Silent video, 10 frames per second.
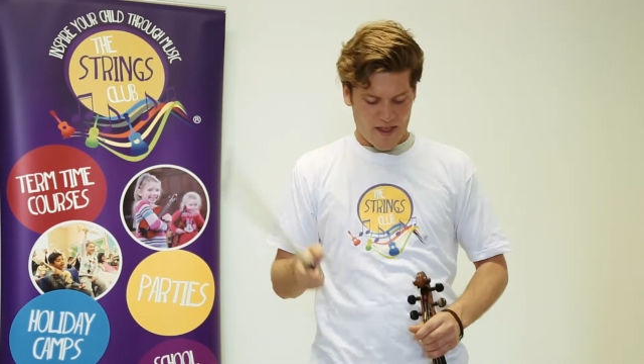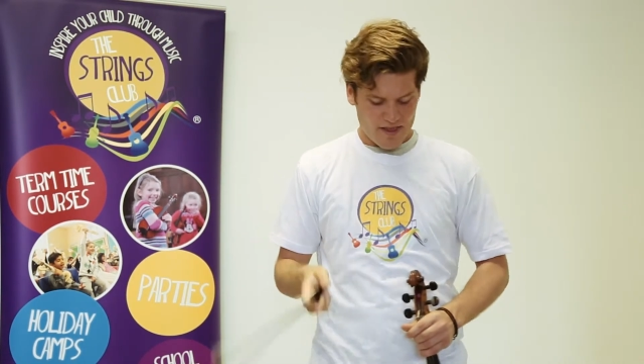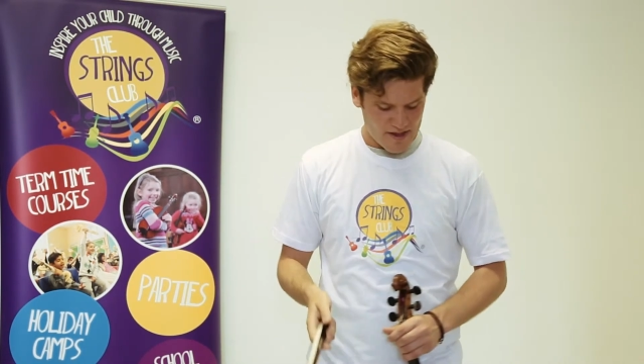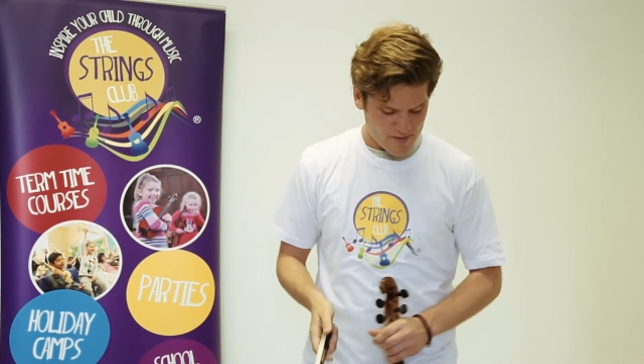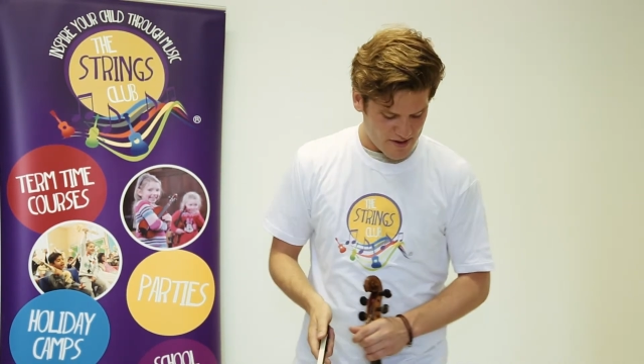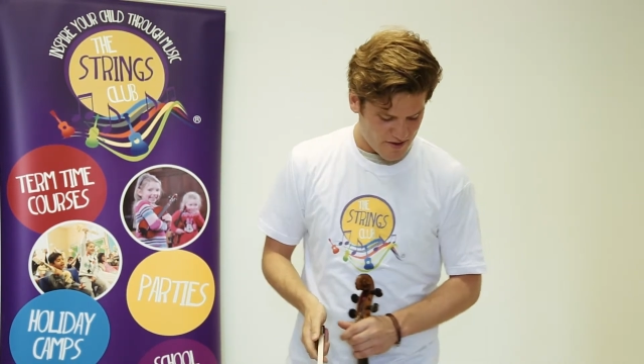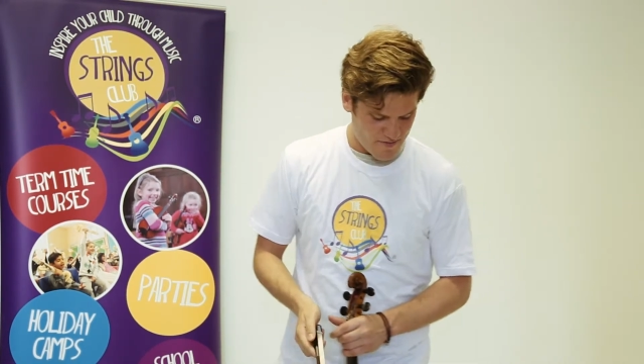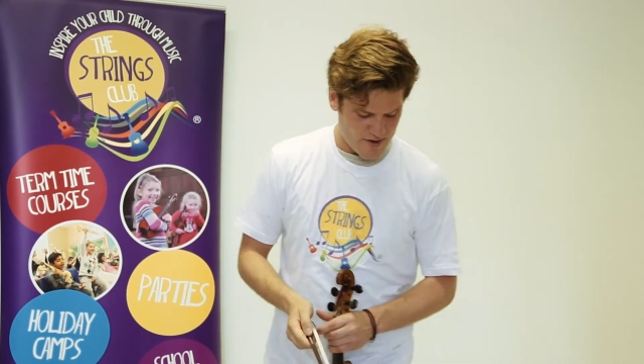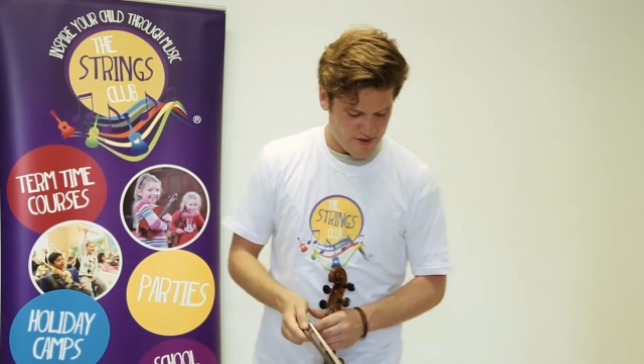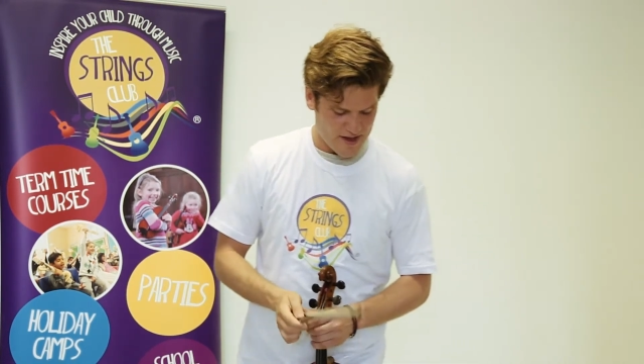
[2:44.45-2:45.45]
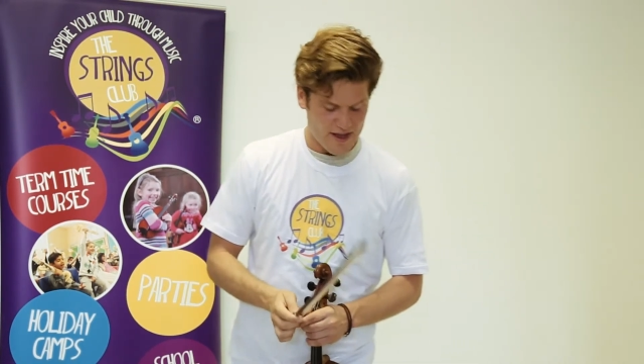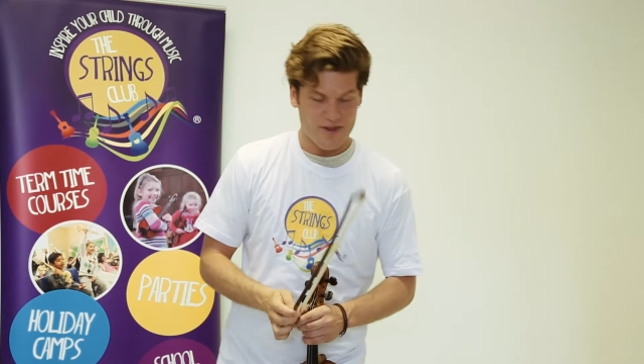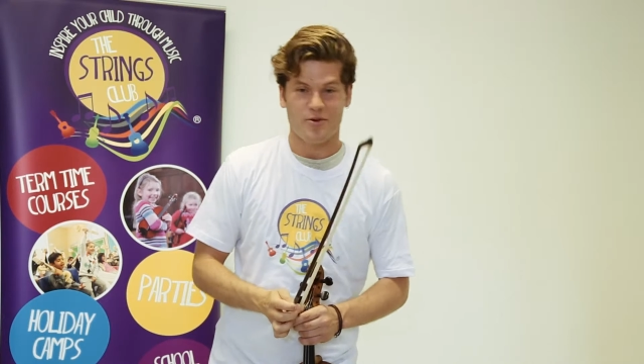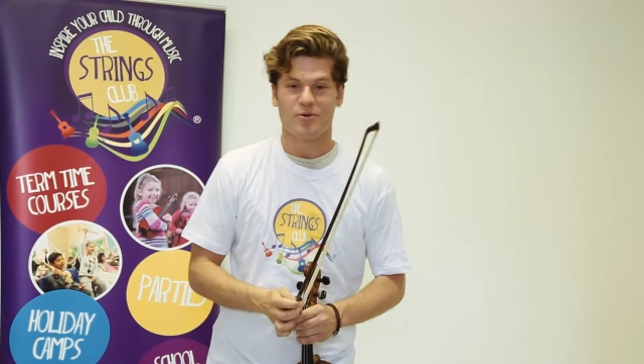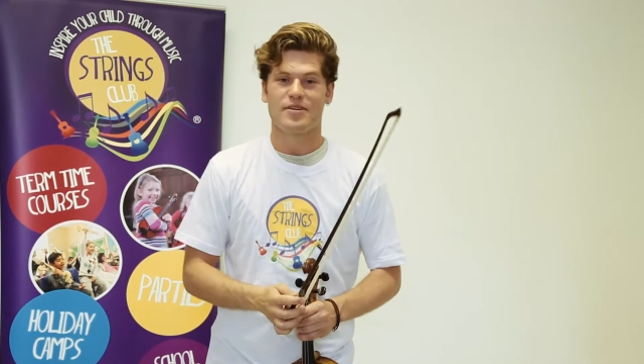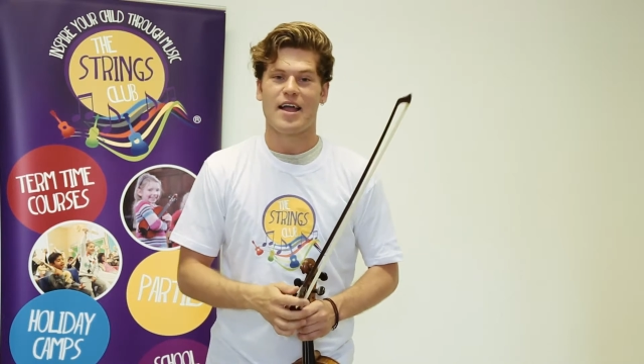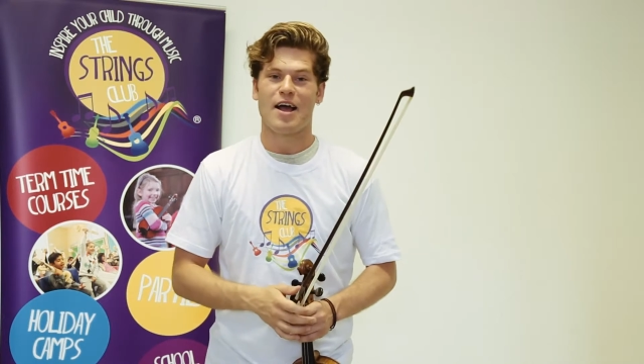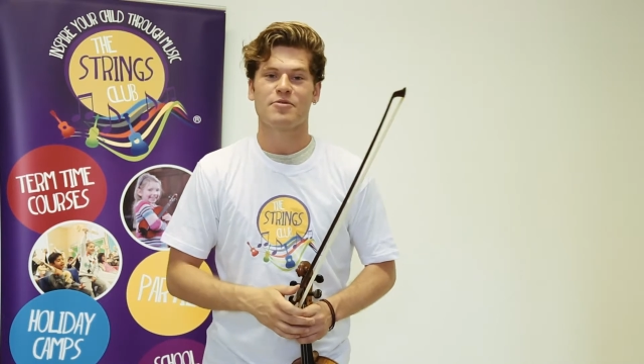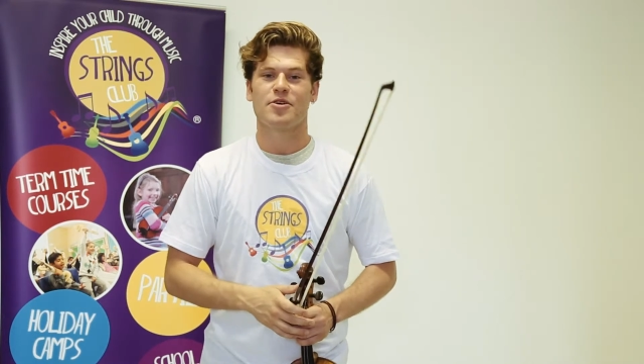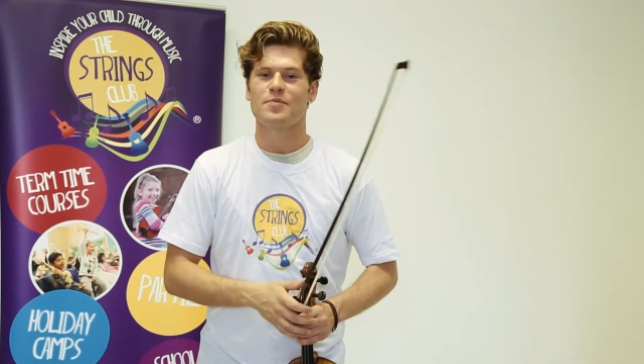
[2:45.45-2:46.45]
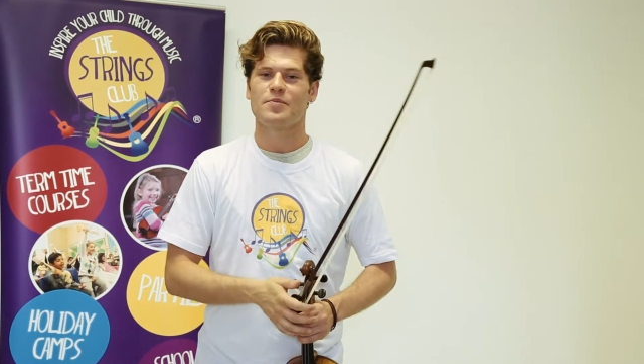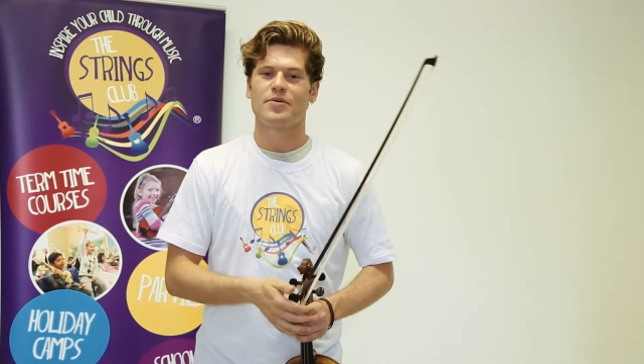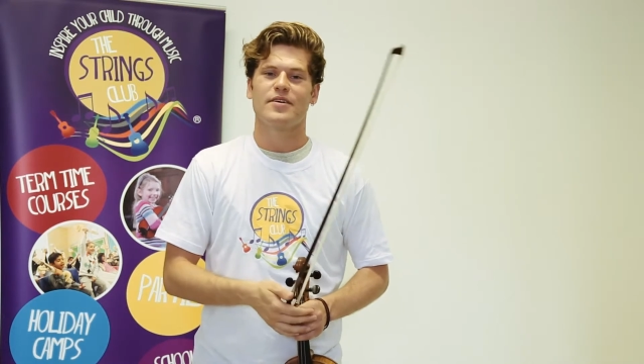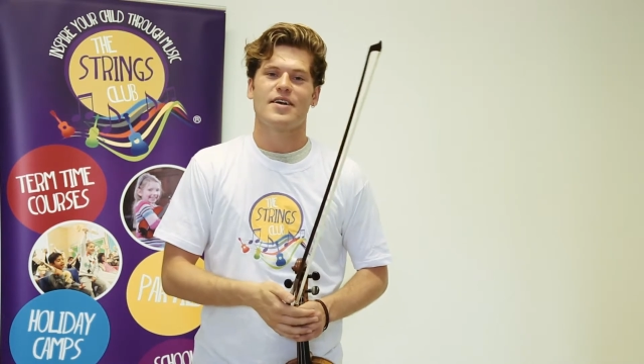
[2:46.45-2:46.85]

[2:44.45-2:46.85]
This piece of music is called Down Up